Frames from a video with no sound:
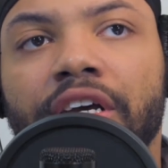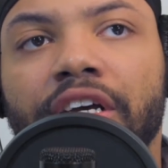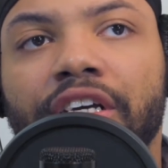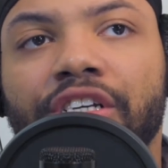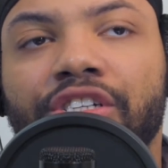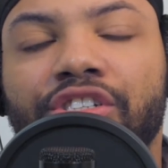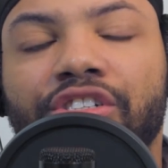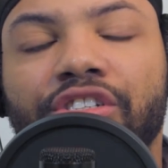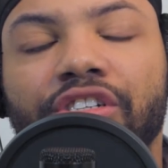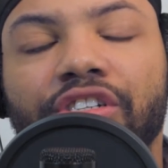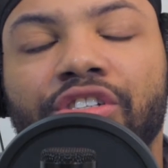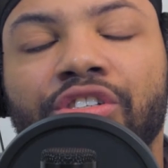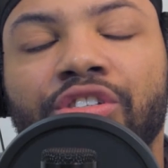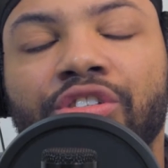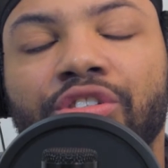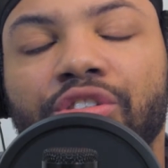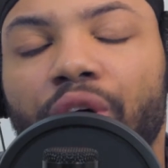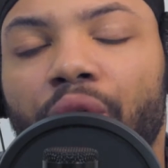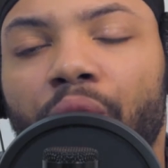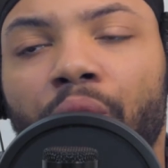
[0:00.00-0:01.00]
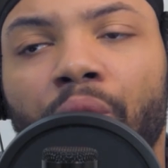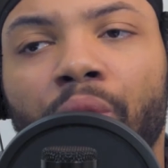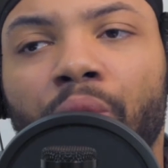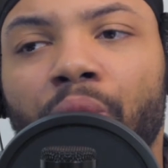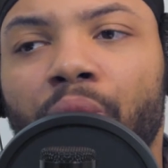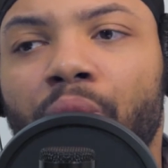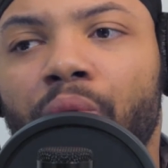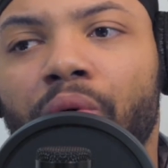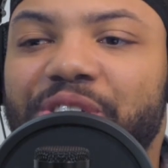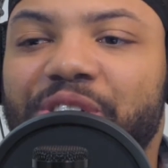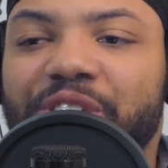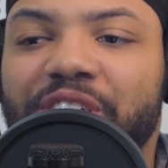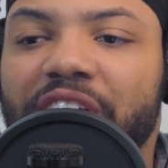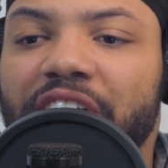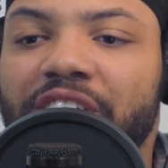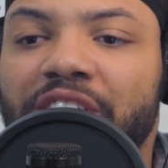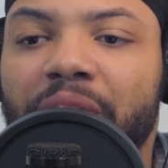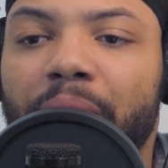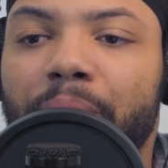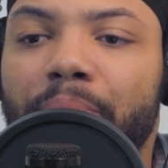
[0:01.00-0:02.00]
is just
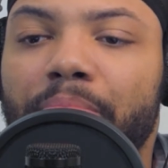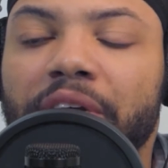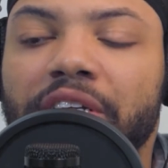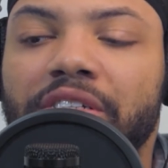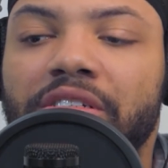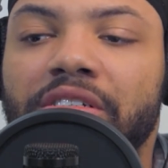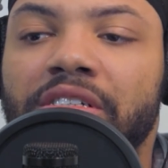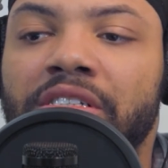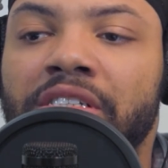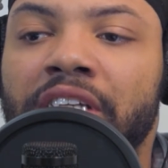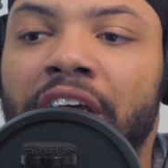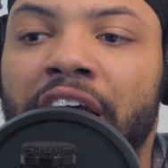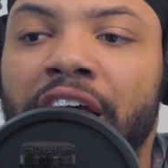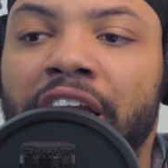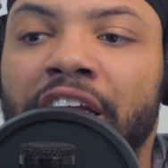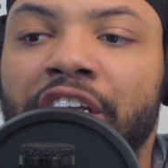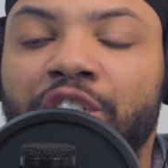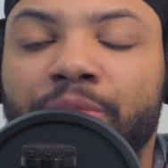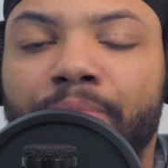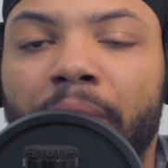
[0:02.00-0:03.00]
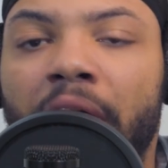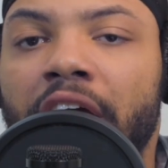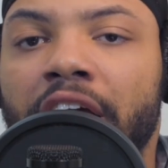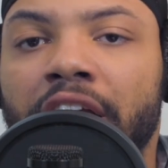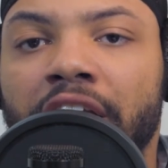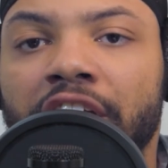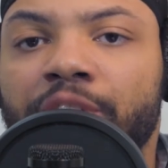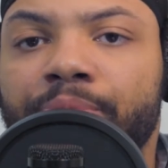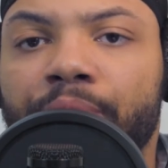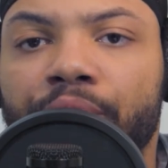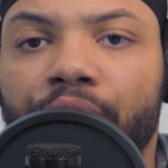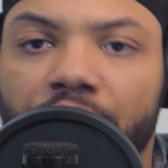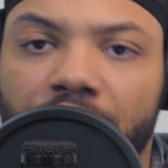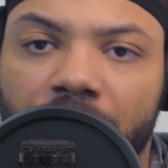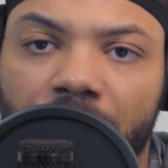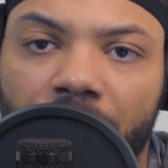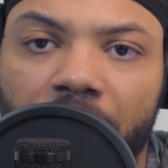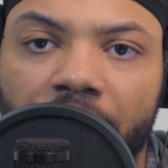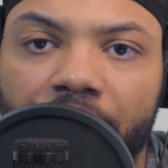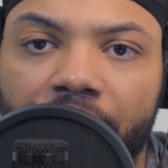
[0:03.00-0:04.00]
such an ambitious and an
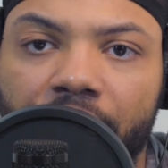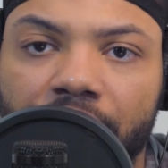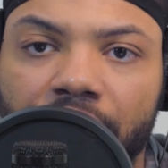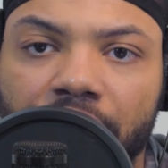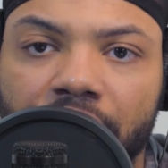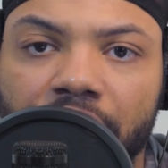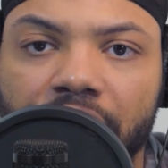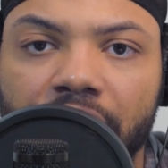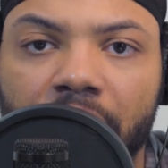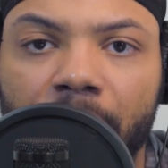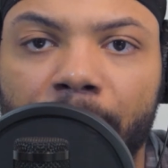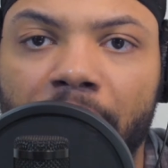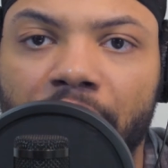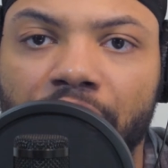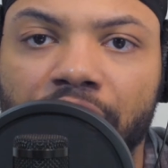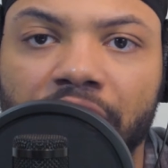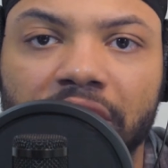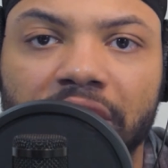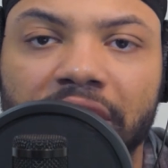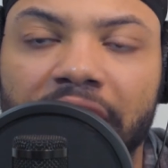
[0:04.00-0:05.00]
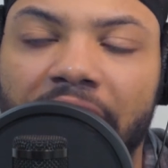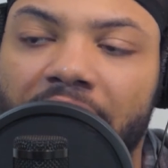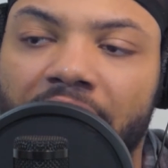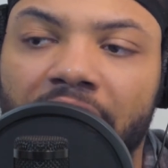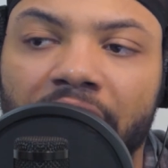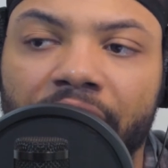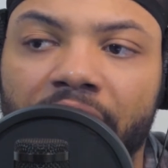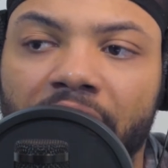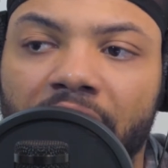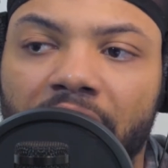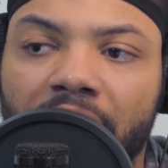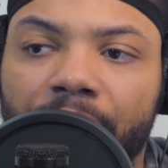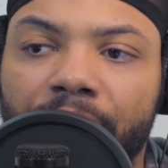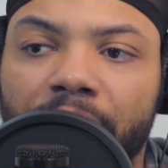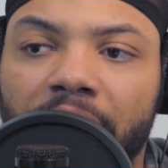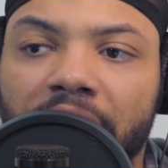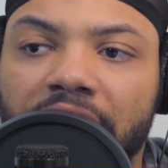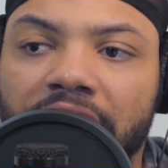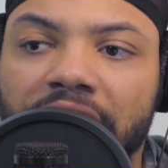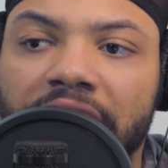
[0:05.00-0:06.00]
inspirational character, just about just not giving up
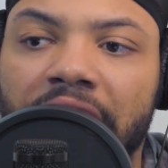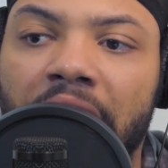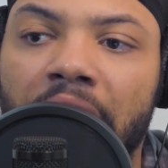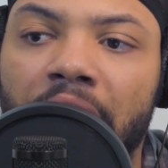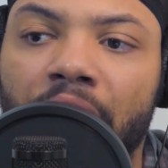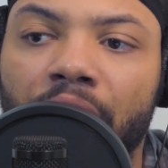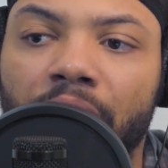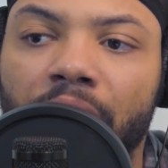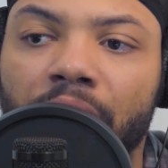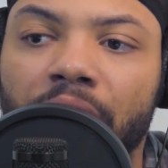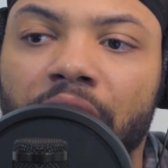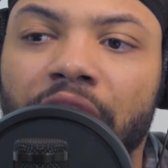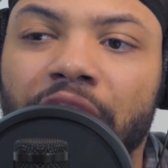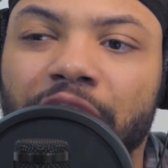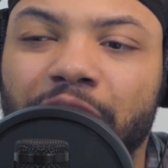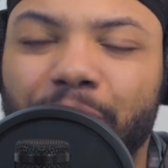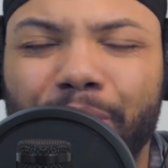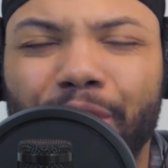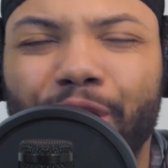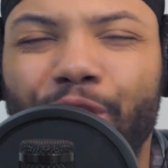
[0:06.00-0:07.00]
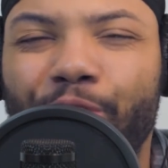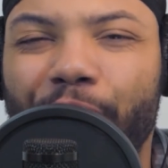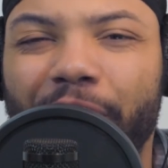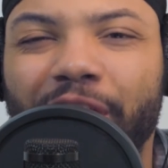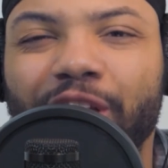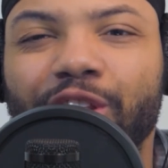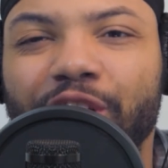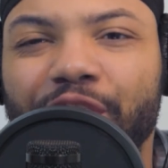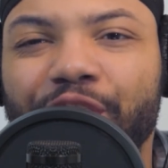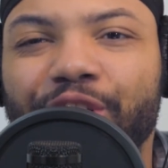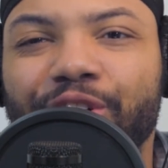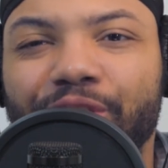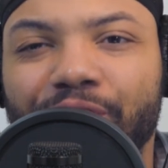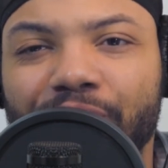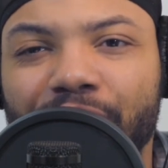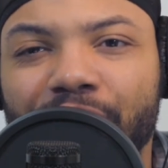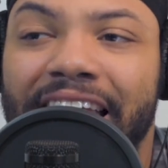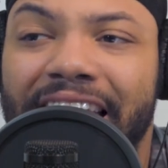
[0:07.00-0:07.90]
and just how to be a great leader.